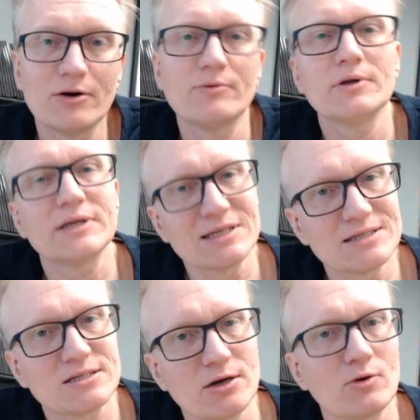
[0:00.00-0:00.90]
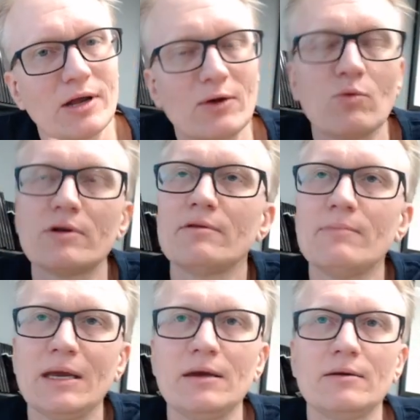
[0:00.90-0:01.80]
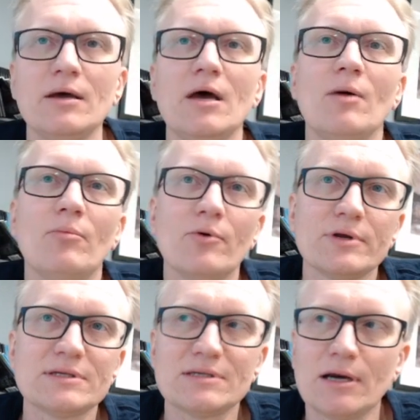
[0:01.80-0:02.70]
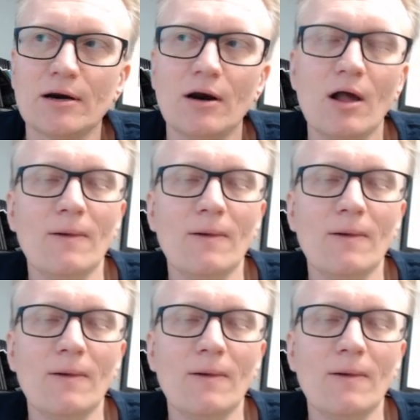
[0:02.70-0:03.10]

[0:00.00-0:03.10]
Really consider, like, what are the main points there.